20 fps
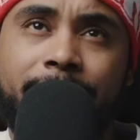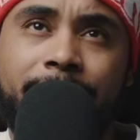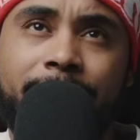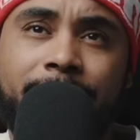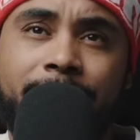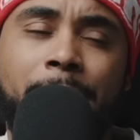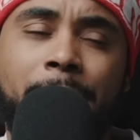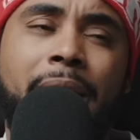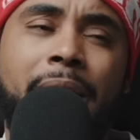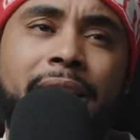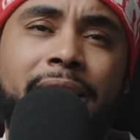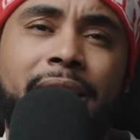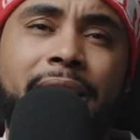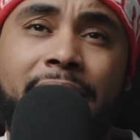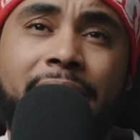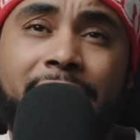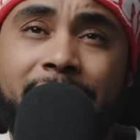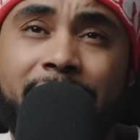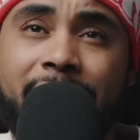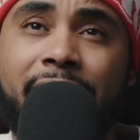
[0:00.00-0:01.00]
Modern
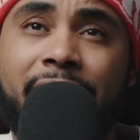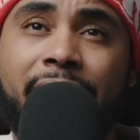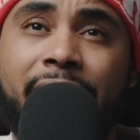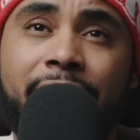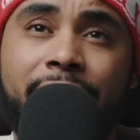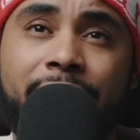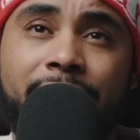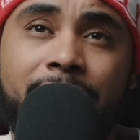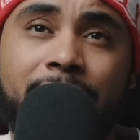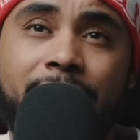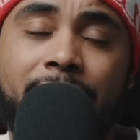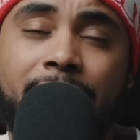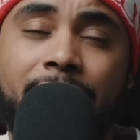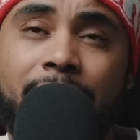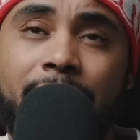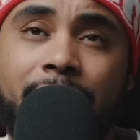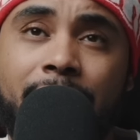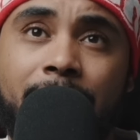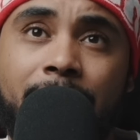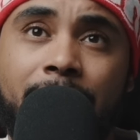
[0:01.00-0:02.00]
day slaves.
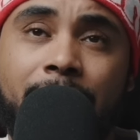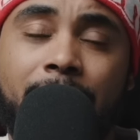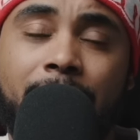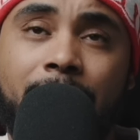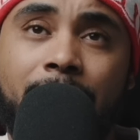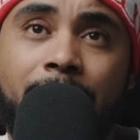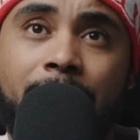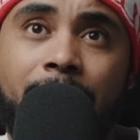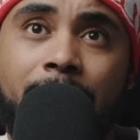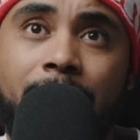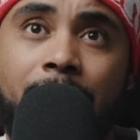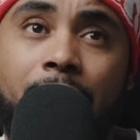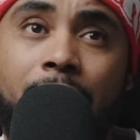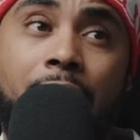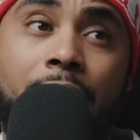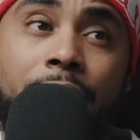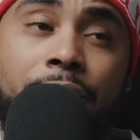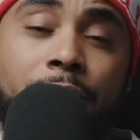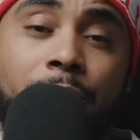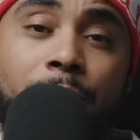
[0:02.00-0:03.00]
All
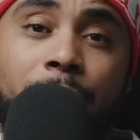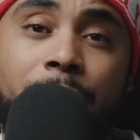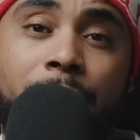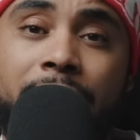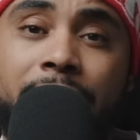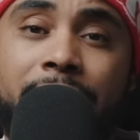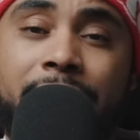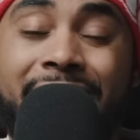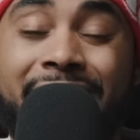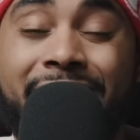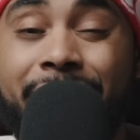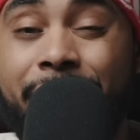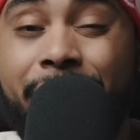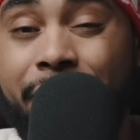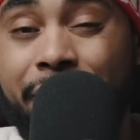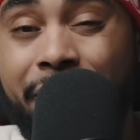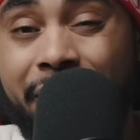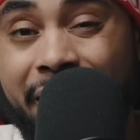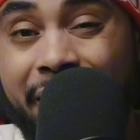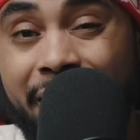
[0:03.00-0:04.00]
for what? For
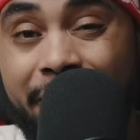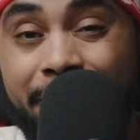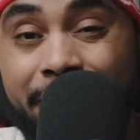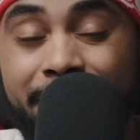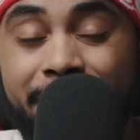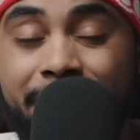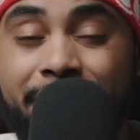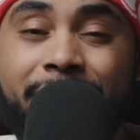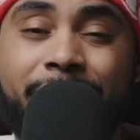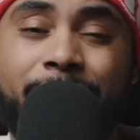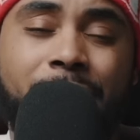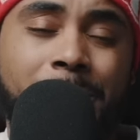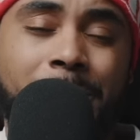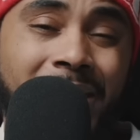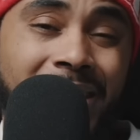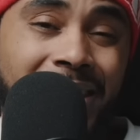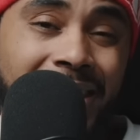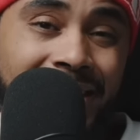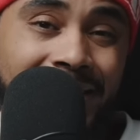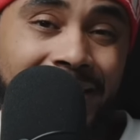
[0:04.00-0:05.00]
fame? For money?